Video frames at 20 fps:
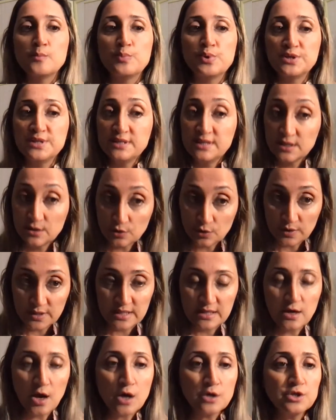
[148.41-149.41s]
political
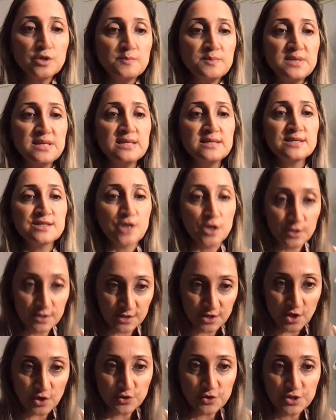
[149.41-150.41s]
economy,
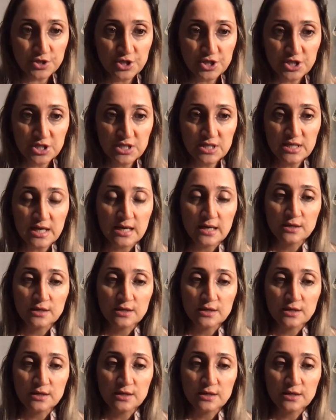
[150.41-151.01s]
sociology,